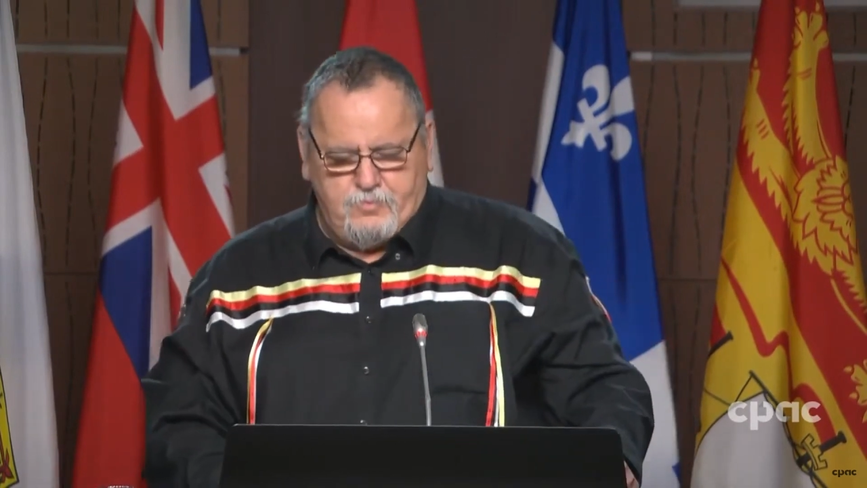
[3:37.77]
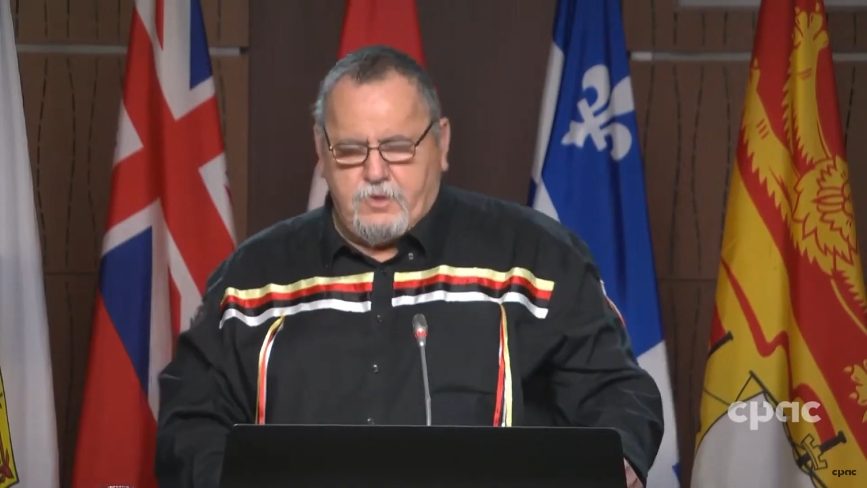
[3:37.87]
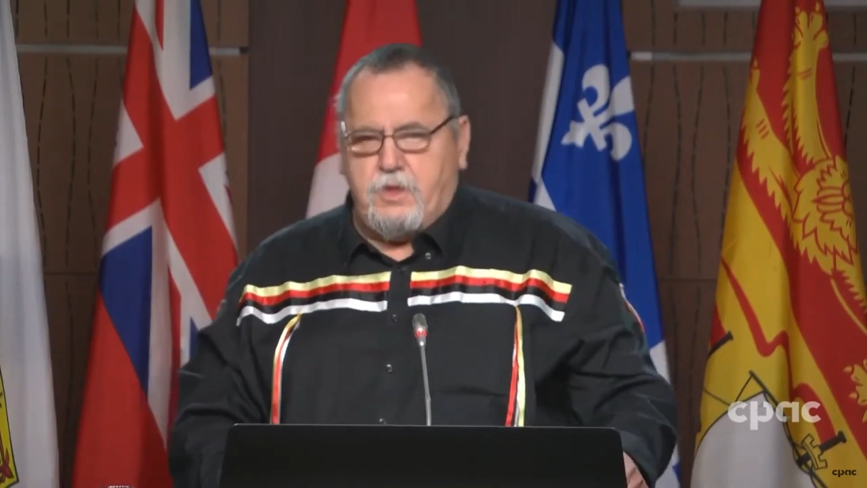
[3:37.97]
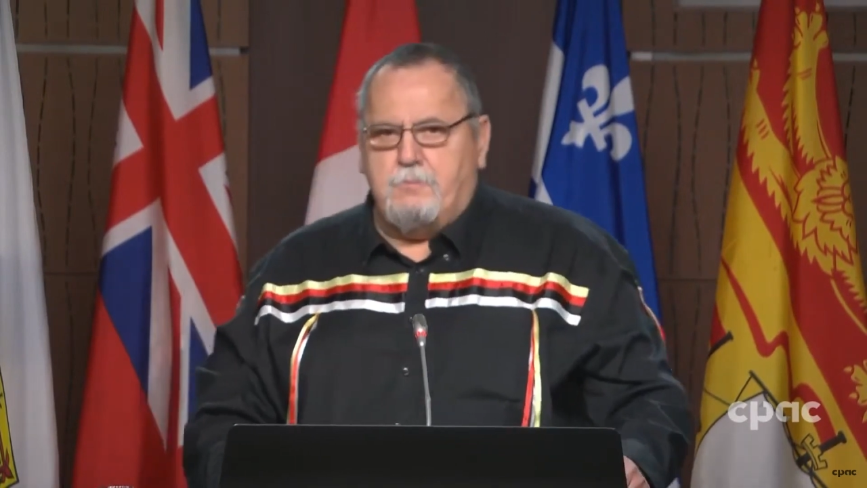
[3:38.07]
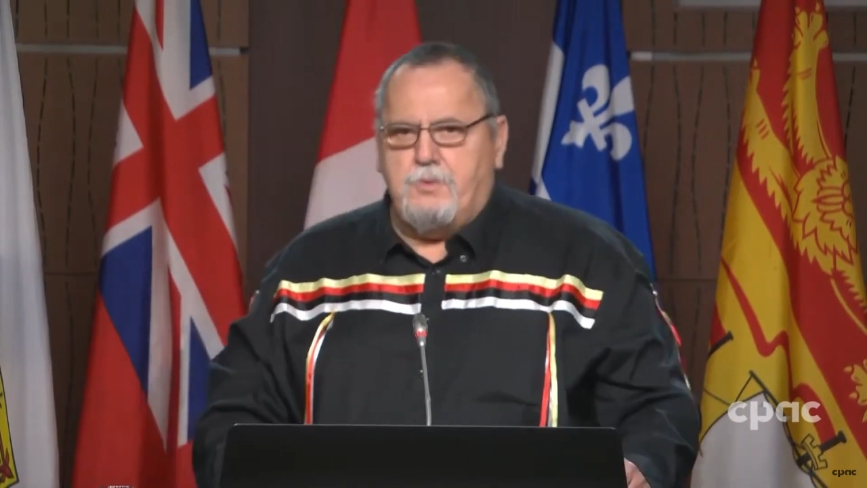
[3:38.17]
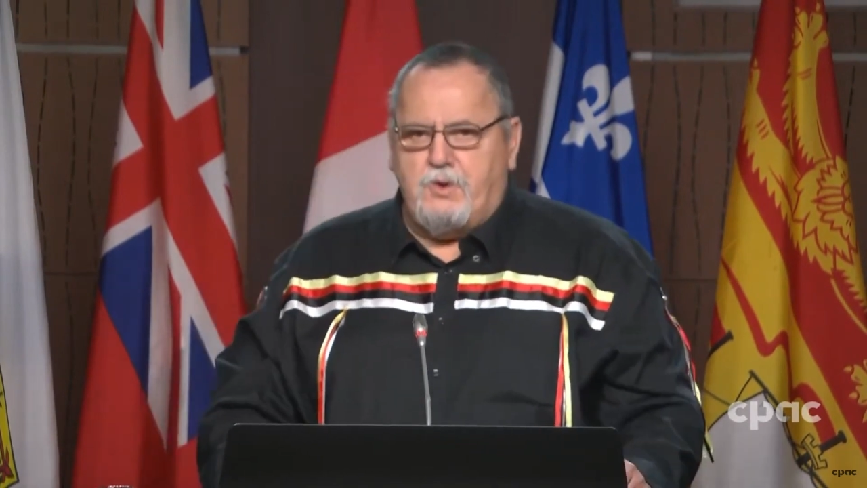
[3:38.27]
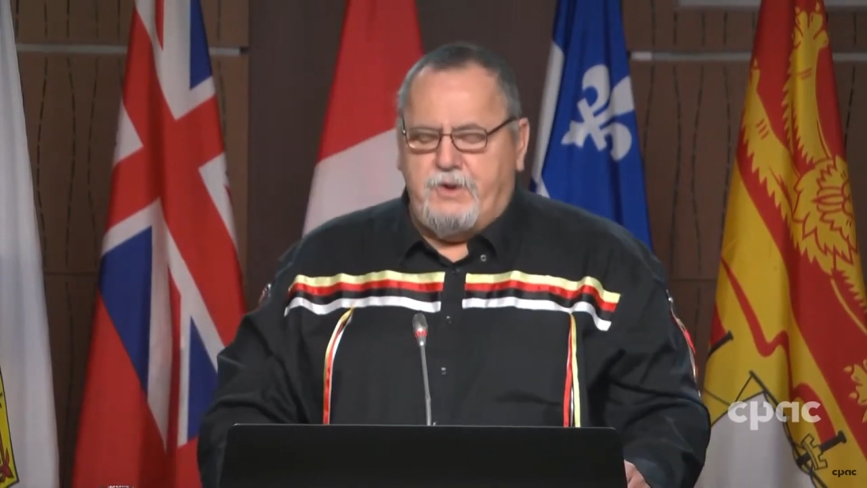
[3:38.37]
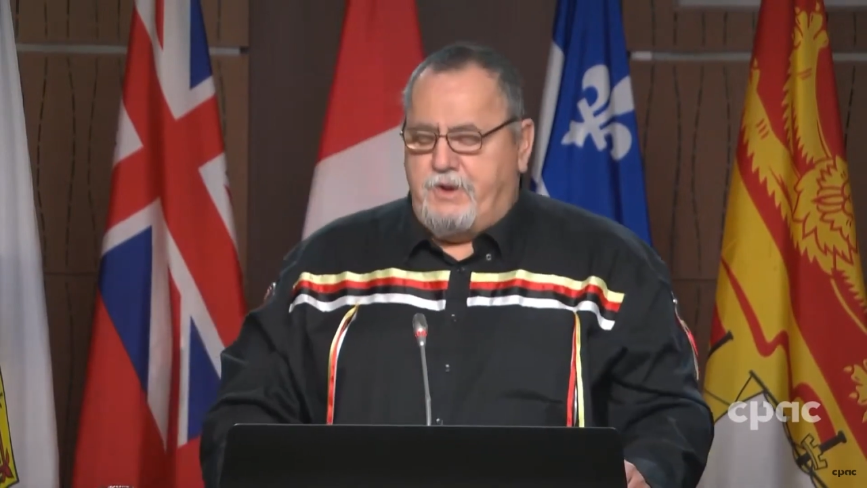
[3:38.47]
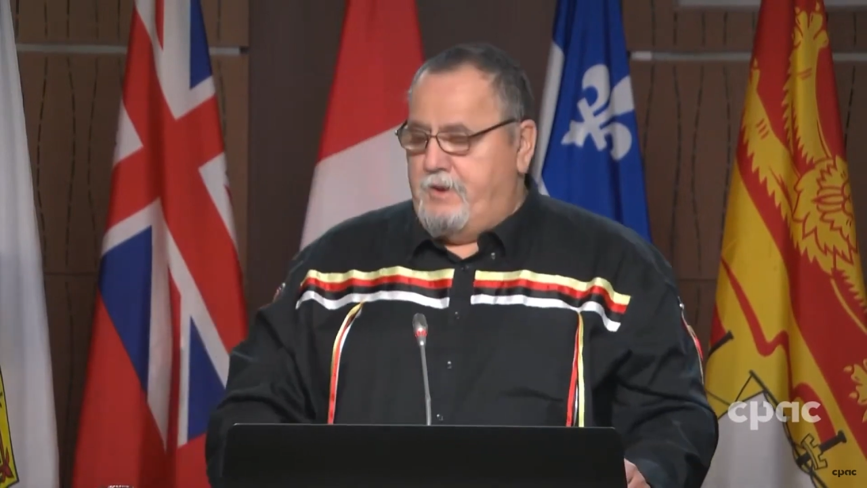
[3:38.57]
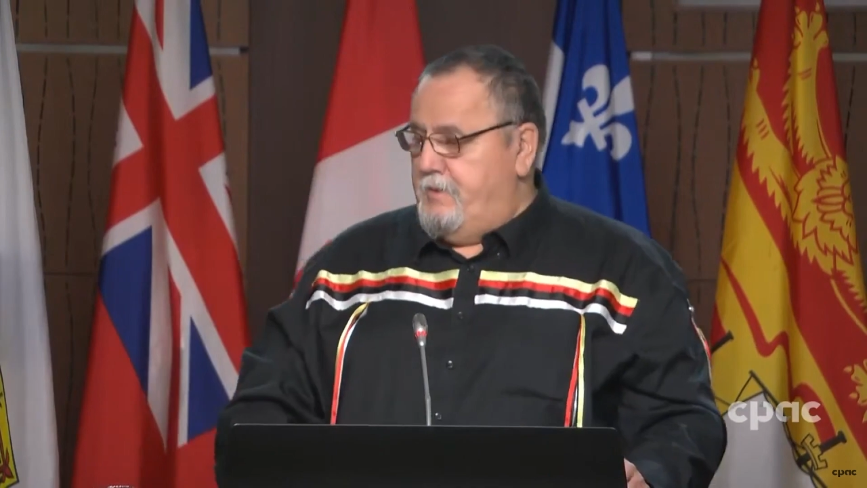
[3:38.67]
Kim Bodine.